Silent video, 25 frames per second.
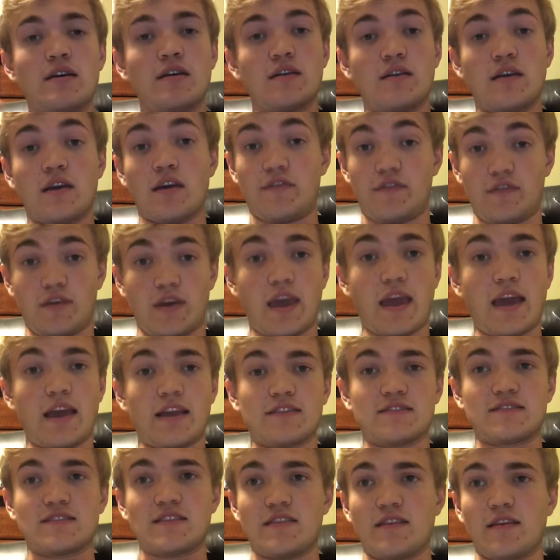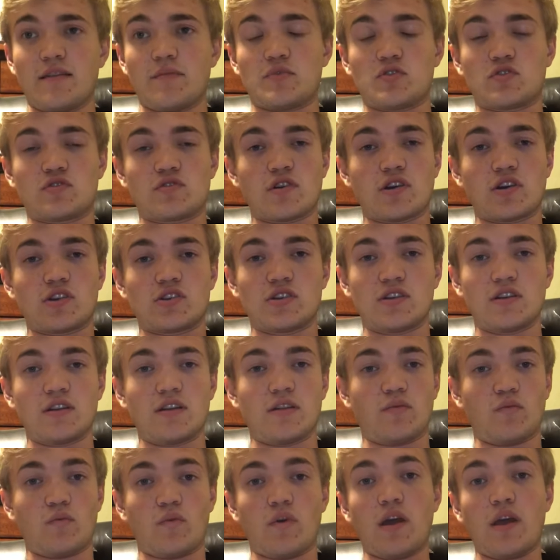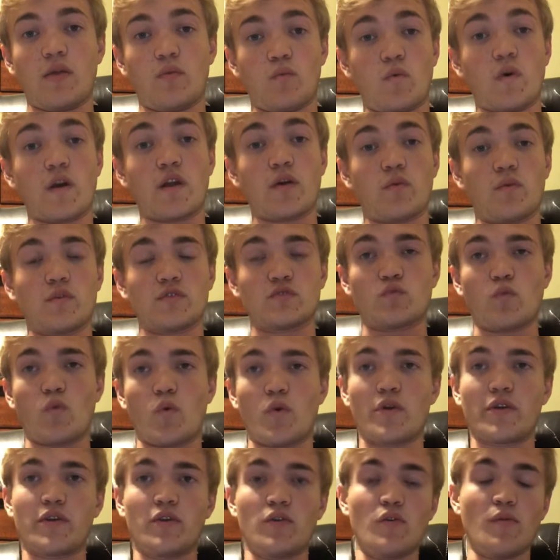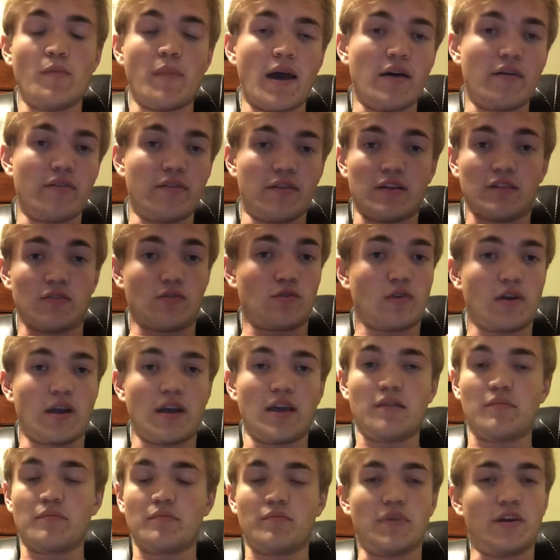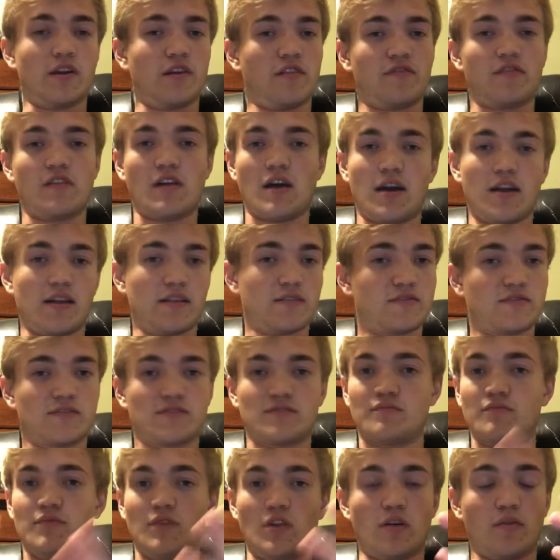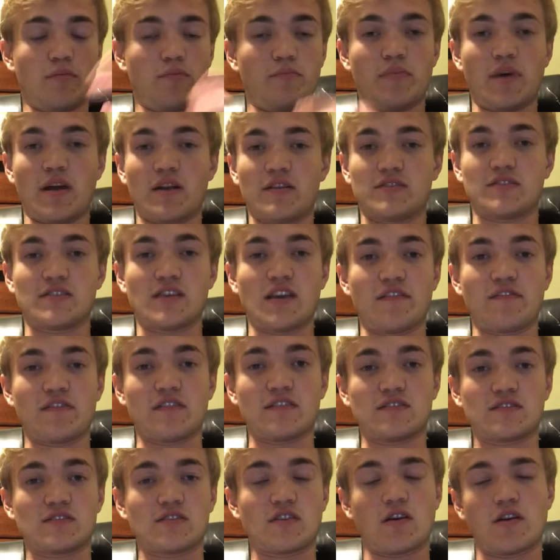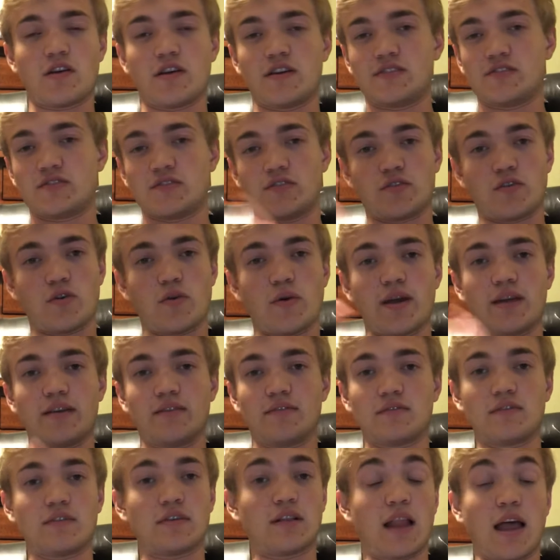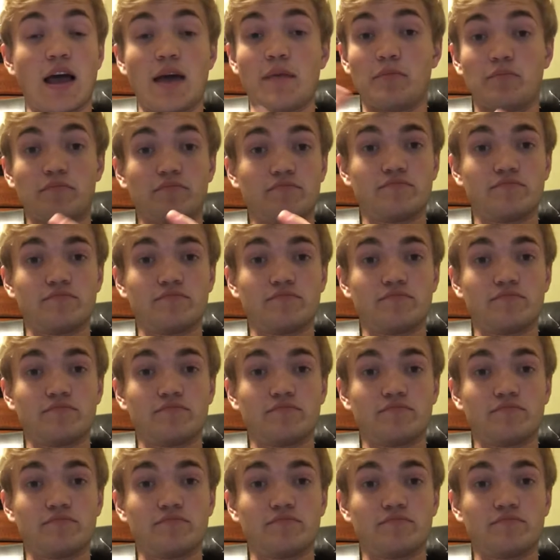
if you can see the obstruction and what it was warning you about, then great. But if not, it's better safe than sorry, so go ahead and climb.